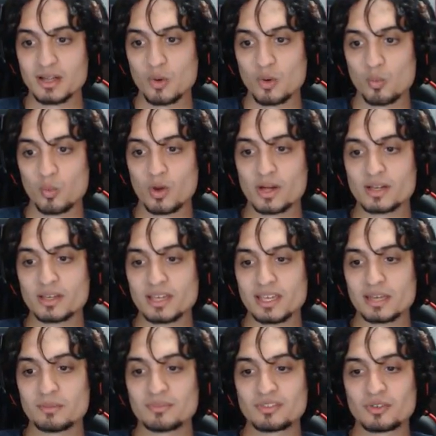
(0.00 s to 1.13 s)
What
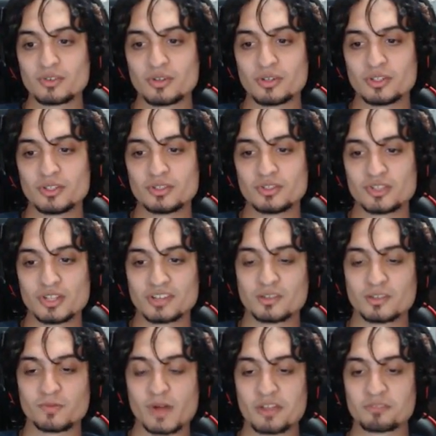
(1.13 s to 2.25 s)
games could
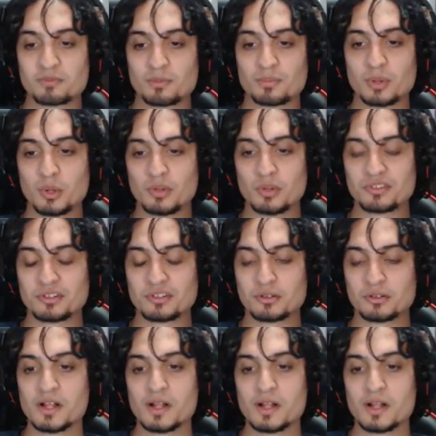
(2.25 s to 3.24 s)
justify this proposal?